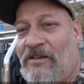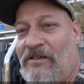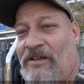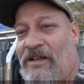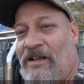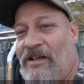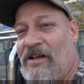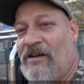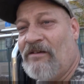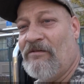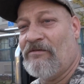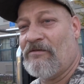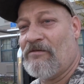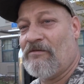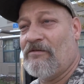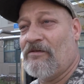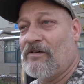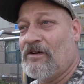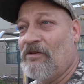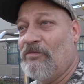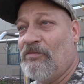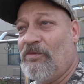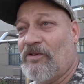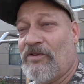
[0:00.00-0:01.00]
Right now we're
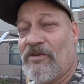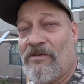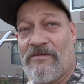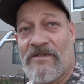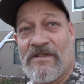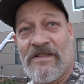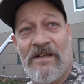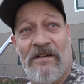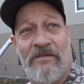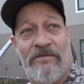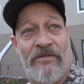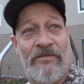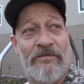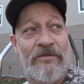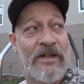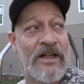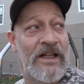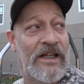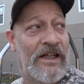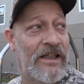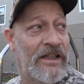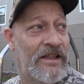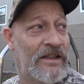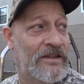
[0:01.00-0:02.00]
gonna go put our stuff
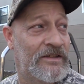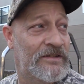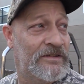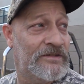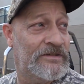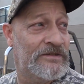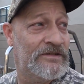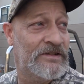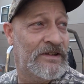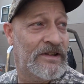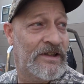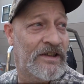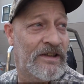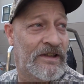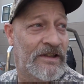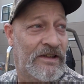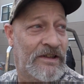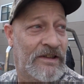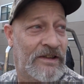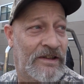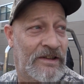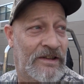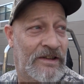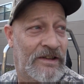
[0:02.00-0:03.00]
away.
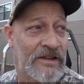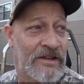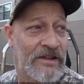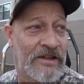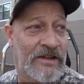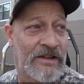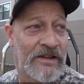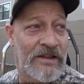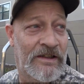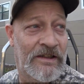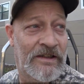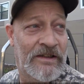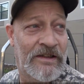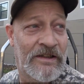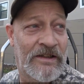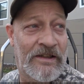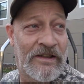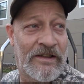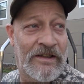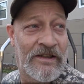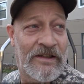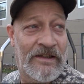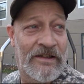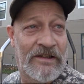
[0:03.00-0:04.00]
Yeah. And
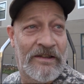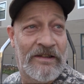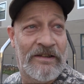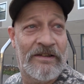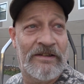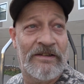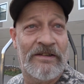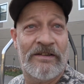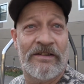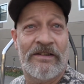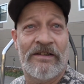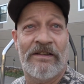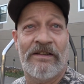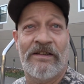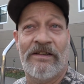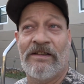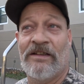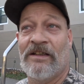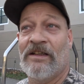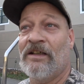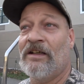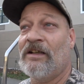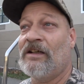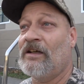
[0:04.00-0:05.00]
uh,
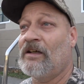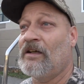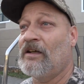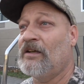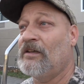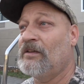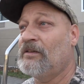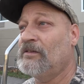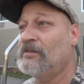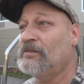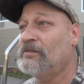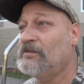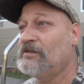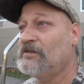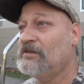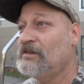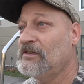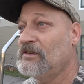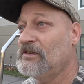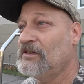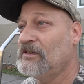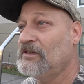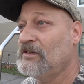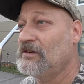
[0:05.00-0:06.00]
yeah,
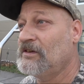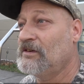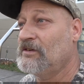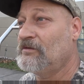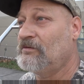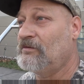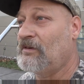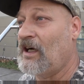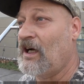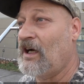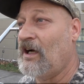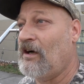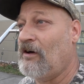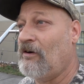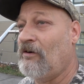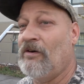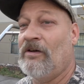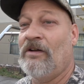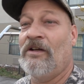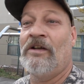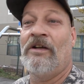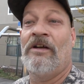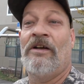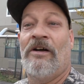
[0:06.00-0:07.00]
wow.
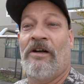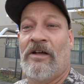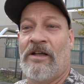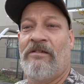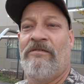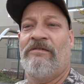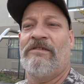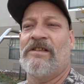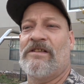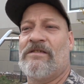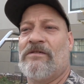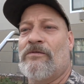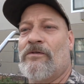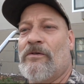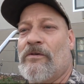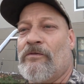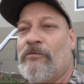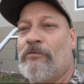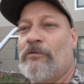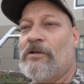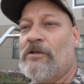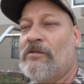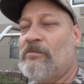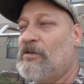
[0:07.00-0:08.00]
I'll give you a tour of
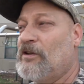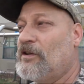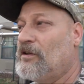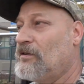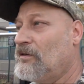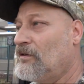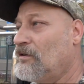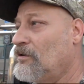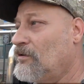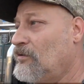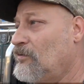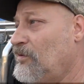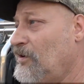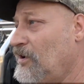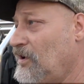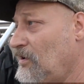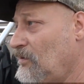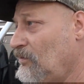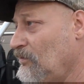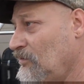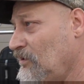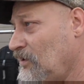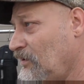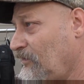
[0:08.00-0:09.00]
the room here in a little
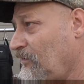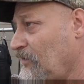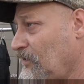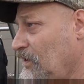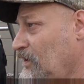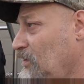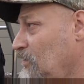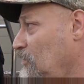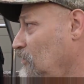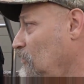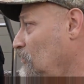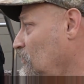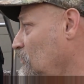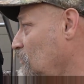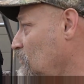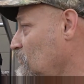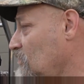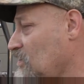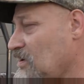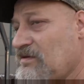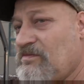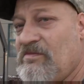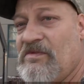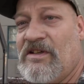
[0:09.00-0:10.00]
bit, but for you
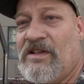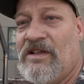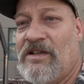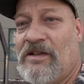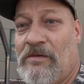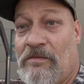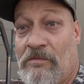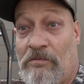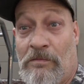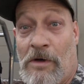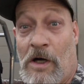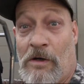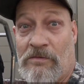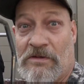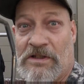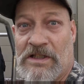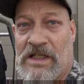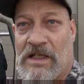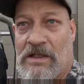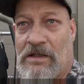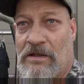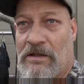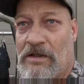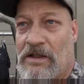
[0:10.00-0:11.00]
it'll just be
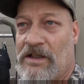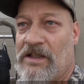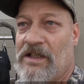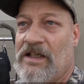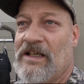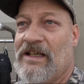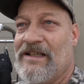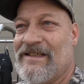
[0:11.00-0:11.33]
momentarily.